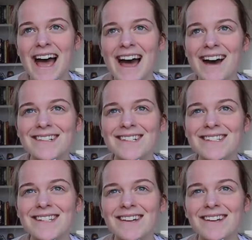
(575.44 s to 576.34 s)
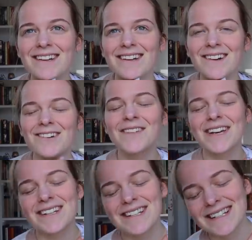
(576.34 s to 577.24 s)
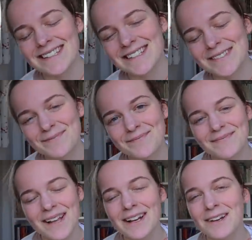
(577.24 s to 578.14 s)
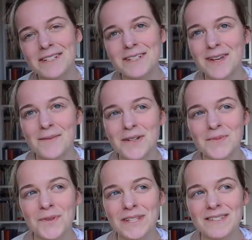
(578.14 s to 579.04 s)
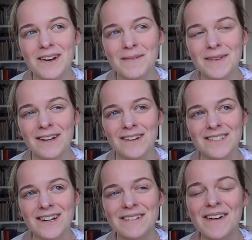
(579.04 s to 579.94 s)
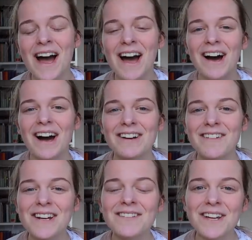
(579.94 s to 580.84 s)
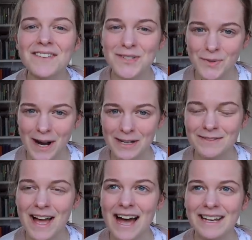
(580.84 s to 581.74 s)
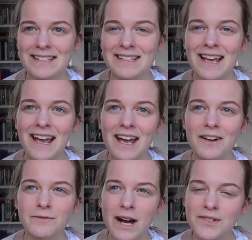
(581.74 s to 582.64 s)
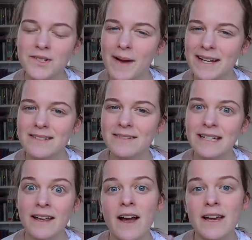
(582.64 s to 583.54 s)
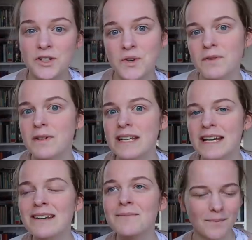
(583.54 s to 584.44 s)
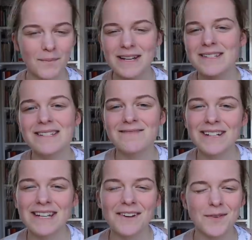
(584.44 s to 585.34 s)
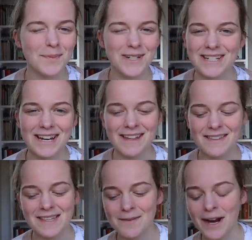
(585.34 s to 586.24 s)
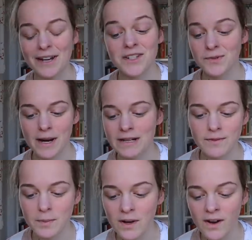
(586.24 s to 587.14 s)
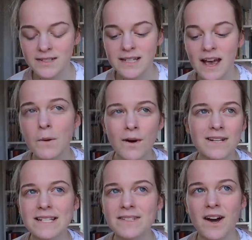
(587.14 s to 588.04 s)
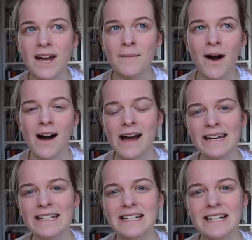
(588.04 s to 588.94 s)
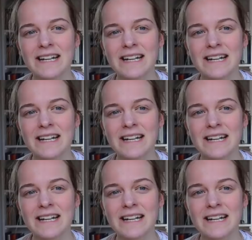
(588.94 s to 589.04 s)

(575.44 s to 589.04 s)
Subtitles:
And oh my goodness, I loved it so much more this time than last time. I read it when I was 12, and retrospectively, like, I enjoyed reading it, but I just didn't really kind of appreciate it in the same way. I just read it for plot. Whereas this time, I